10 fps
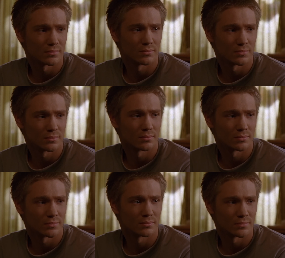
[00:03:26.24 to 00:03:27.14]

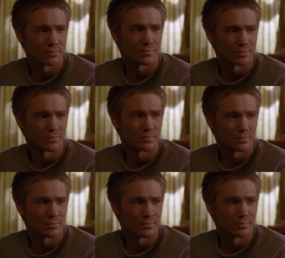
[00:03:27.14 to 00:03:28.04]

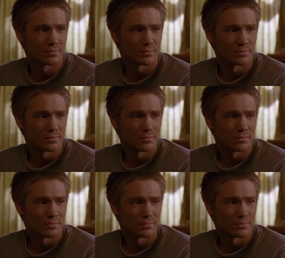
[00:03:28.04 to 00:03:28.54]
[no speech]